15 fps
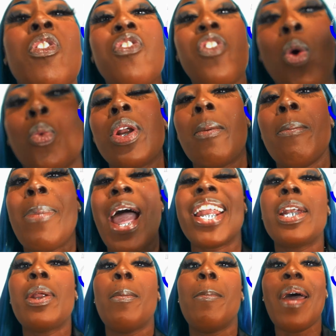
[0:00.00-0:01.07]
the song
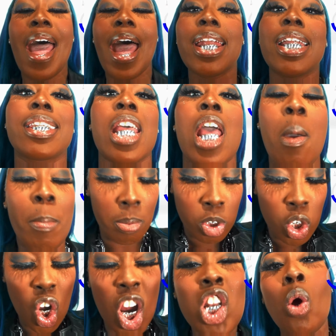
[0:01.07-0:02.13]
was made so
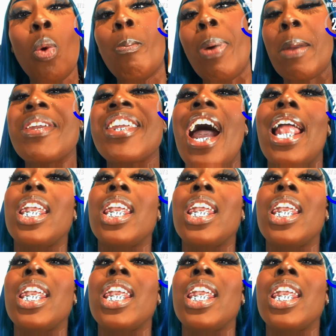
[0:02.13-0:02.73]
effortlessly.